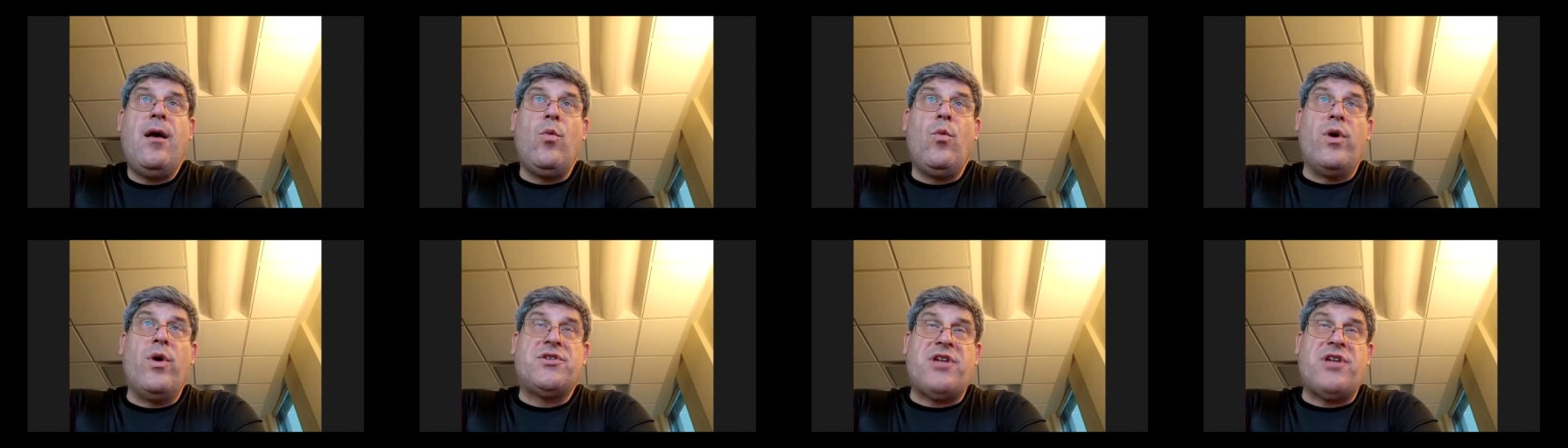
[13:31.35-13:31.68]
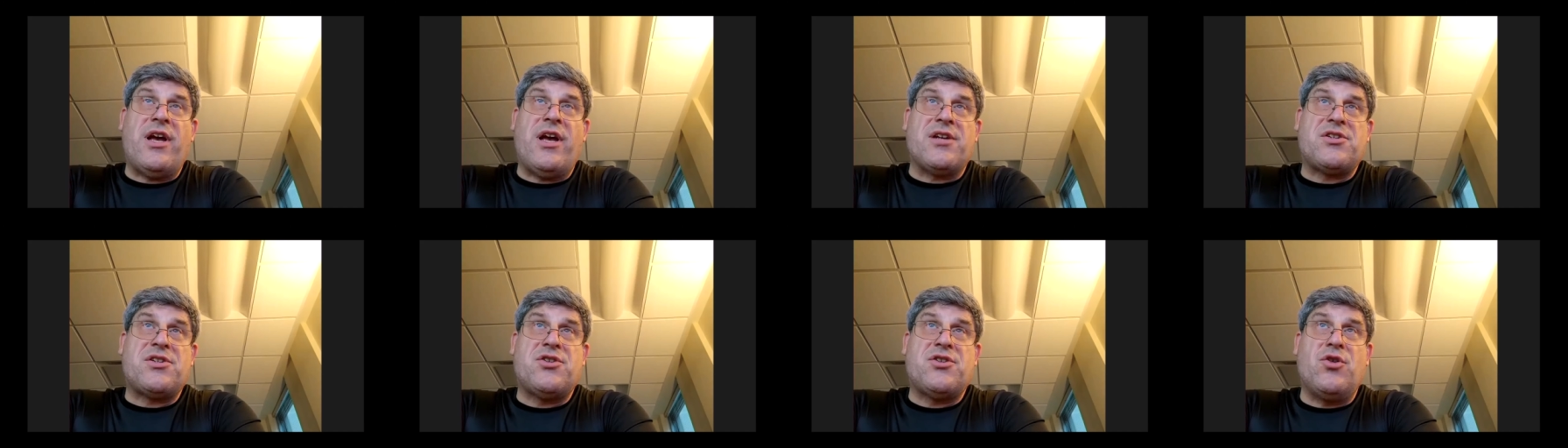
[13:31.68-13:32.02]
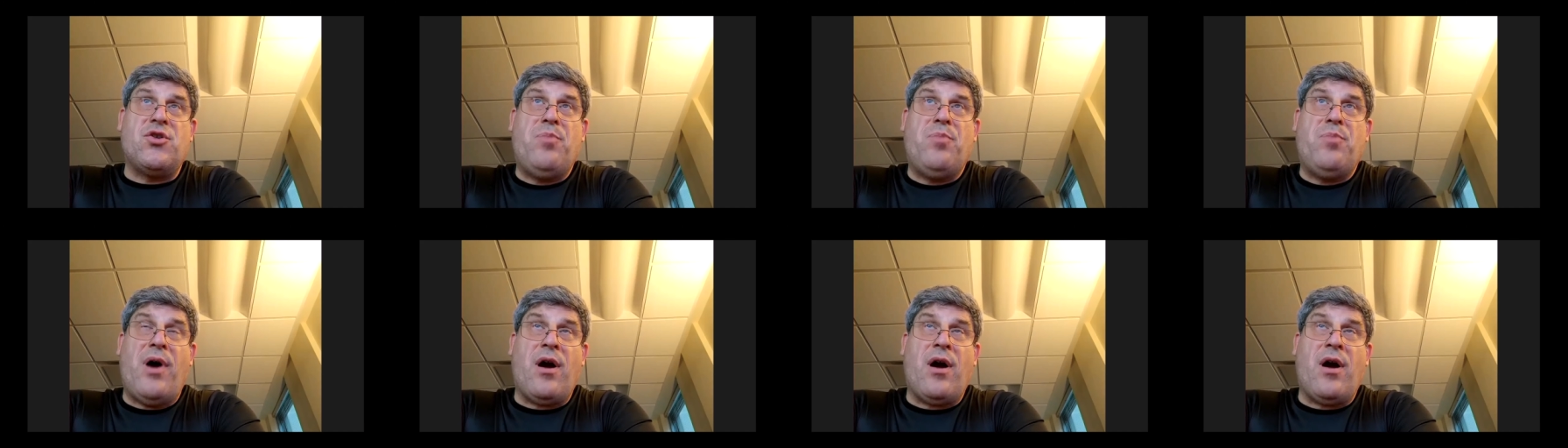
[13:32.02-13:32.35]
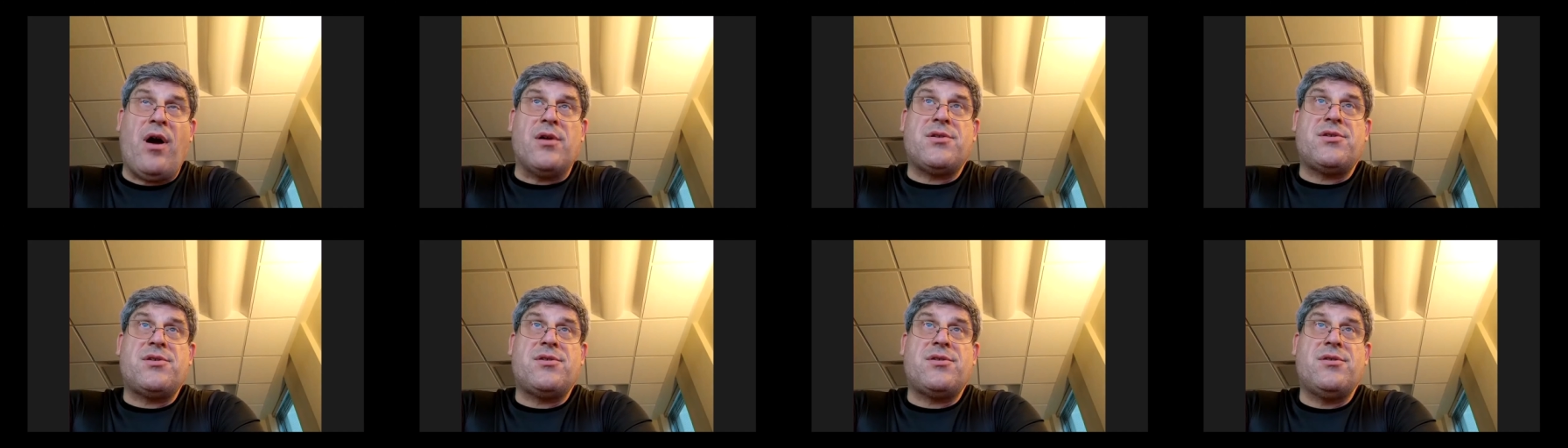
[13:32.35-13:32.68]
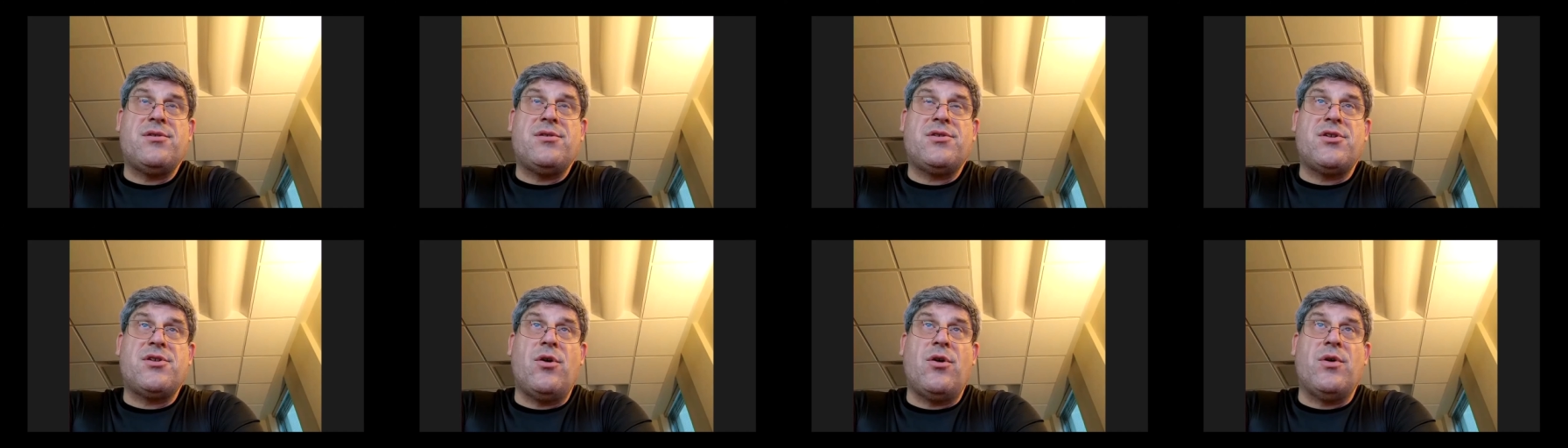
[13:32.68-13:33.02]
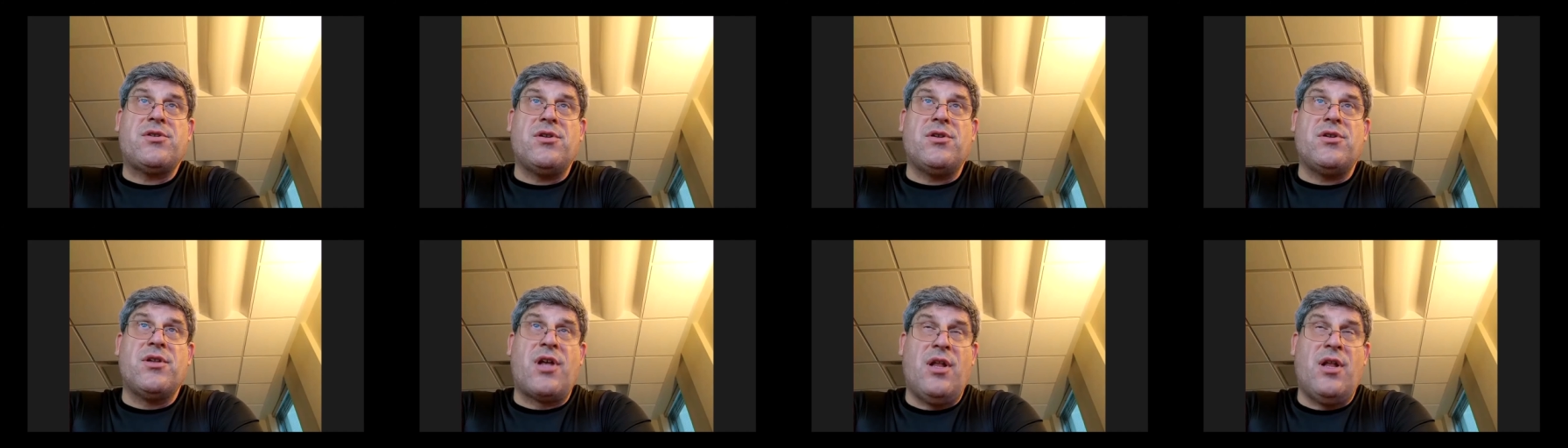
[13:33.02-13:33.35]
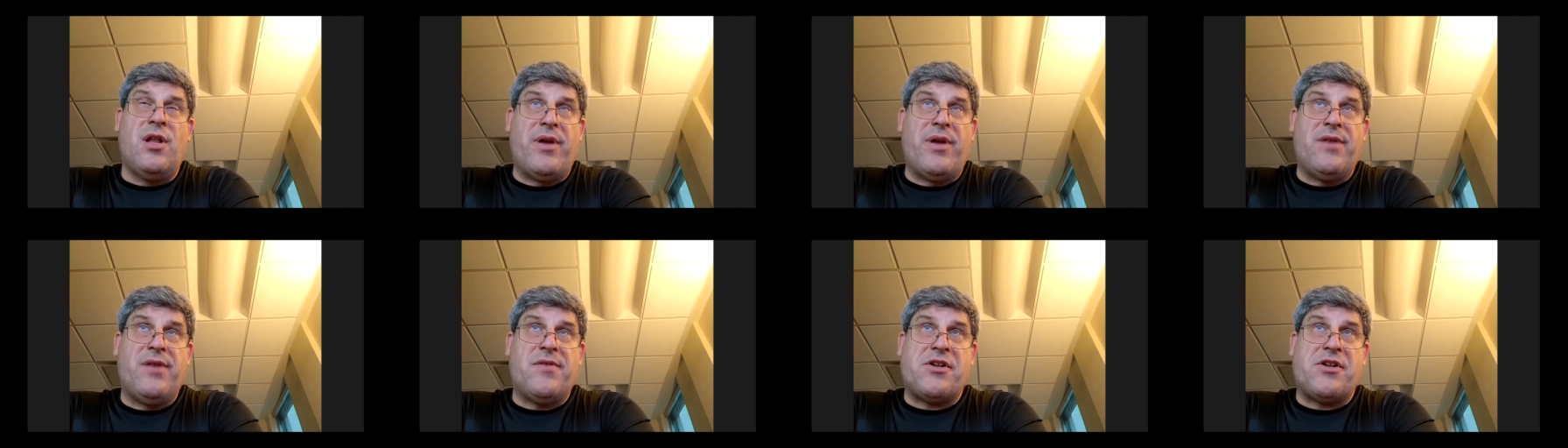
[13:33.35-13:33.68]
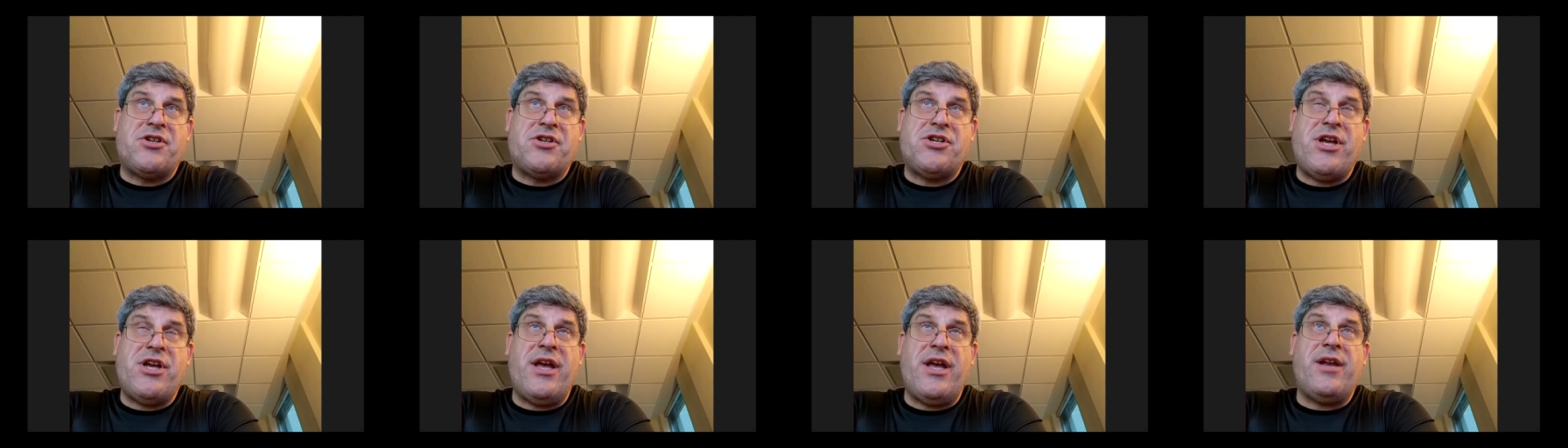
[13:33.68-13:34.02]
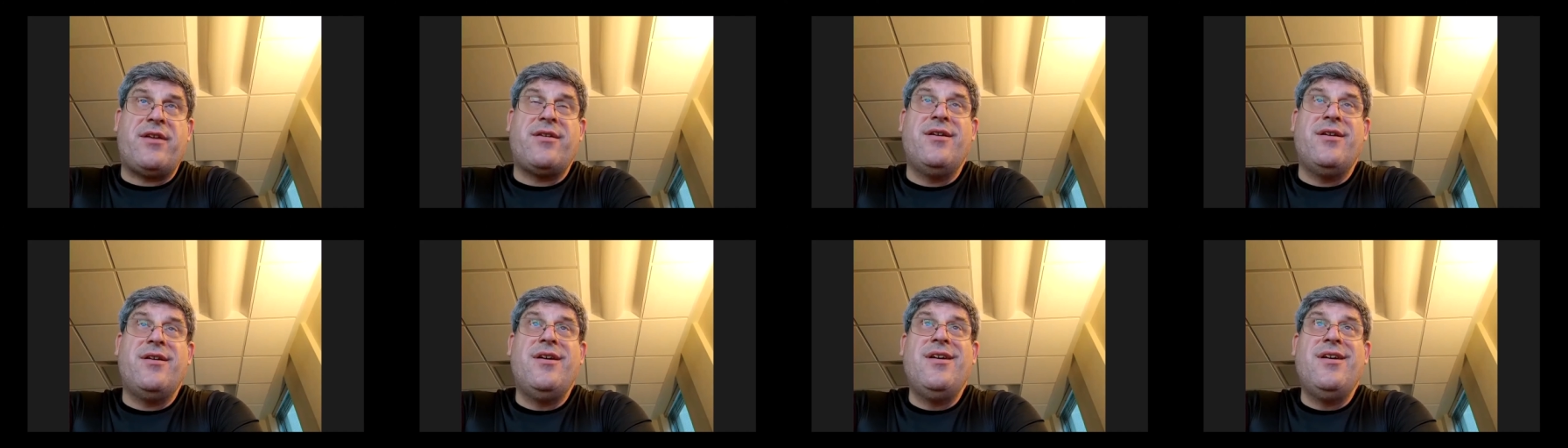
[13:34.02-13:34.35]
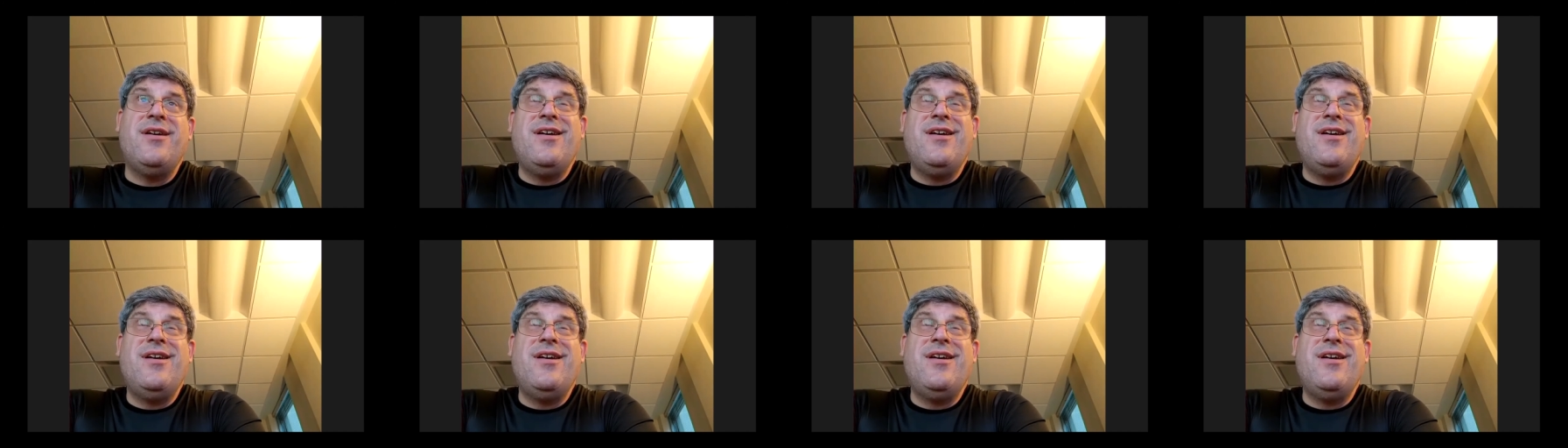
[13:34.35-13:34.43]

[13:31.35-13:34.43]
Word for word: which has two parts. So it's a little bit of a cheat.